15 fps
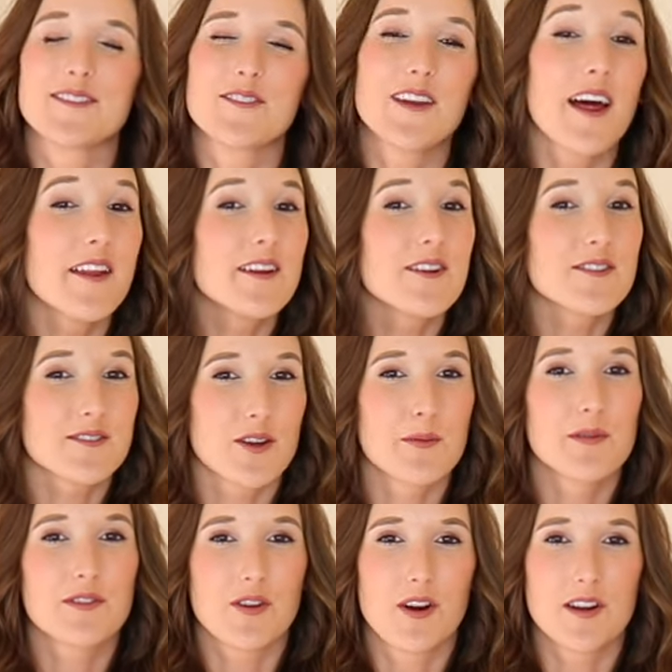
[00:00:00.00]
so now that your
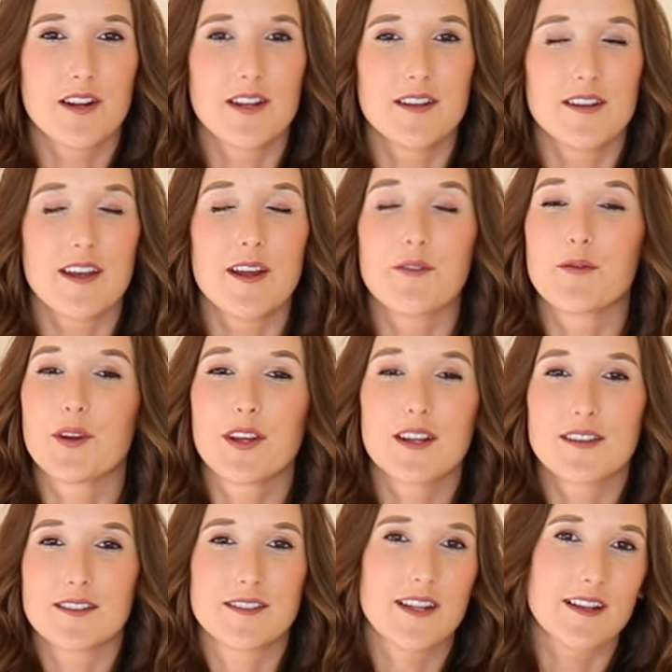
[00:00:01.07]
soap is hardened, it really
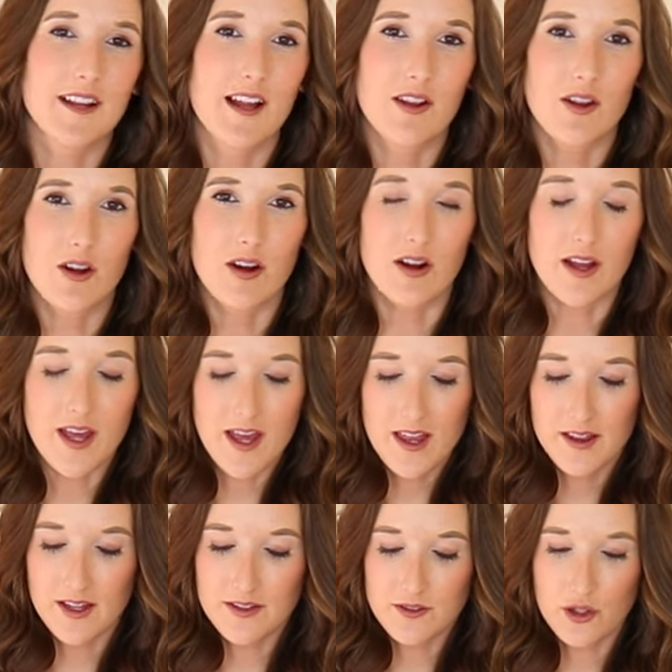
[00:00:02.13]
doesn't take that long.
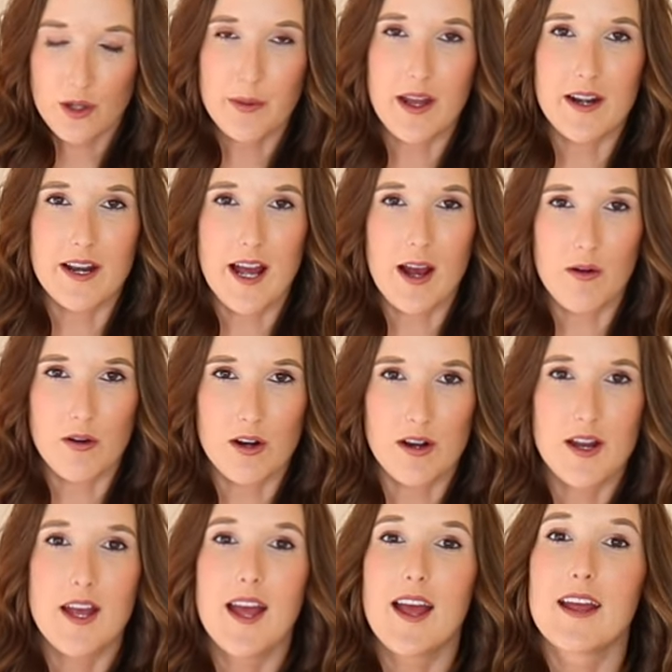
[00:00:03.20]
This took about an
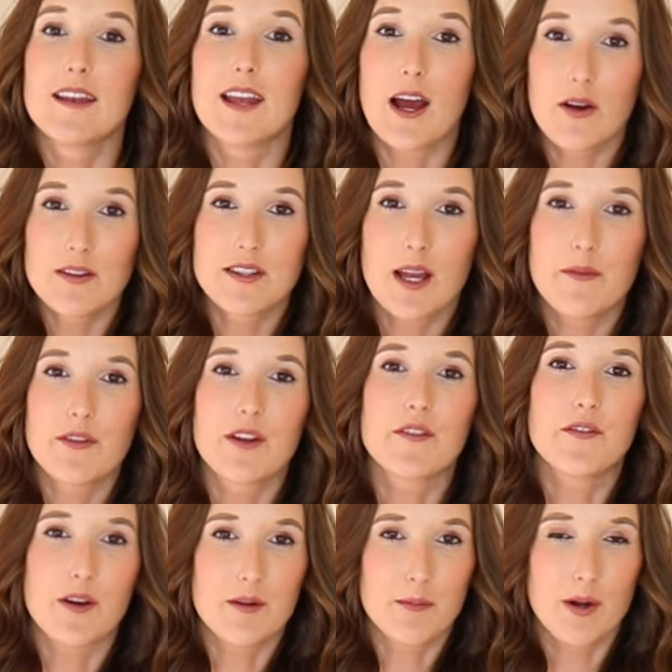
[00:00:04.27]
hour. Now it's time for the
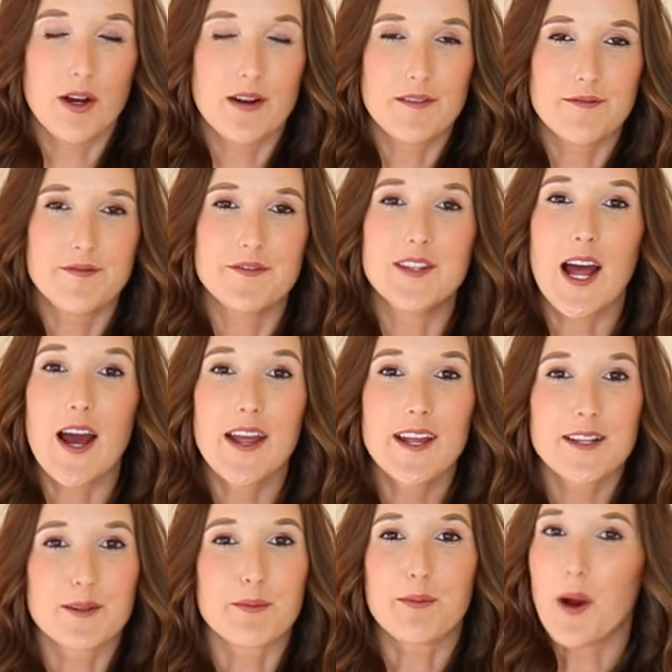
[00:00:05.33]
fun part. Now you
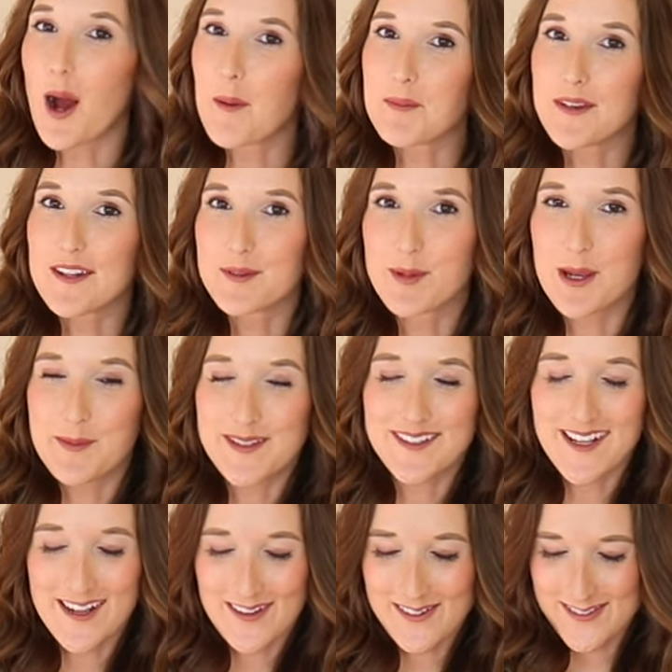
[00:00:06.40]
get to pop these babies
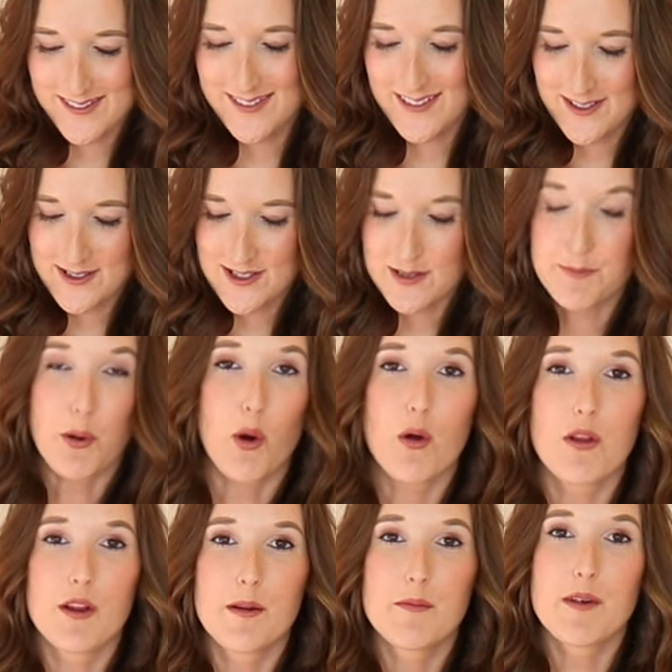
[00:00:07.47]
out. You just
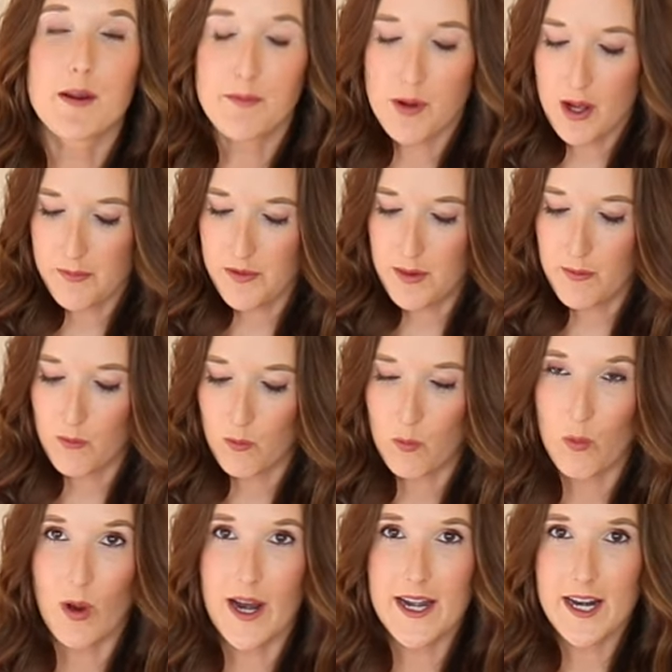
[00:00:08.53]
pull them and pop them
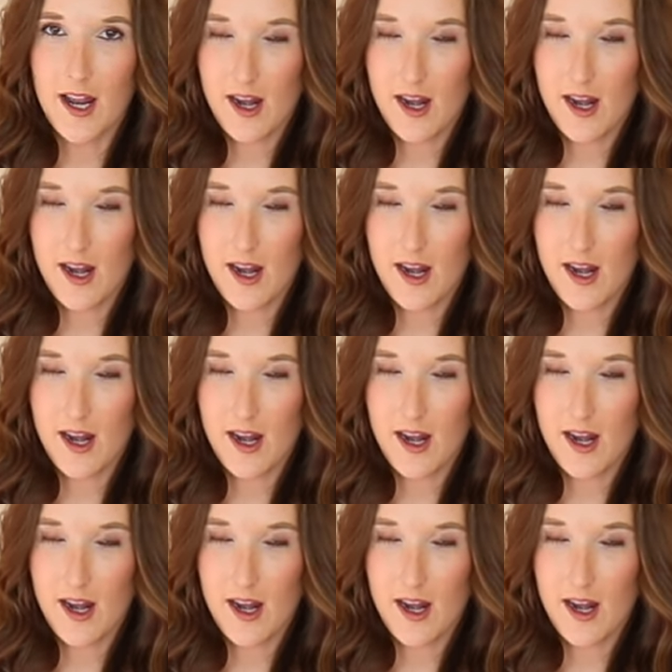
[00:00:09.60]
right